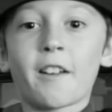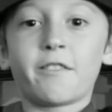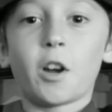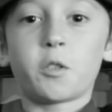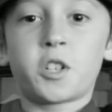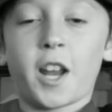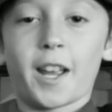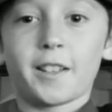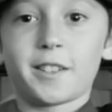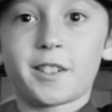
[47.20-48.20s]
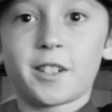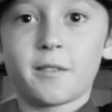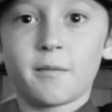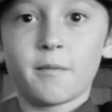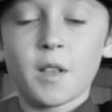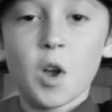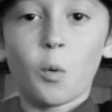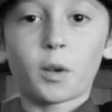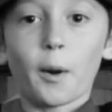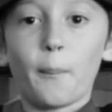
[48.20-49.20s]
have no chance.
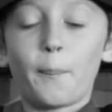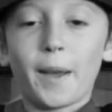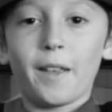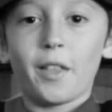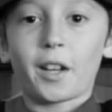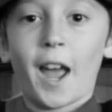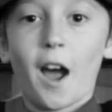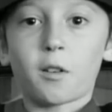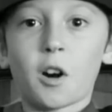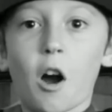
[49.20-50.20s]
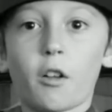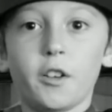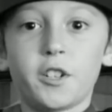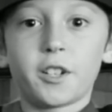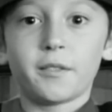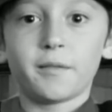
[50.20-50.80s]
We're gonna beat the Cow College.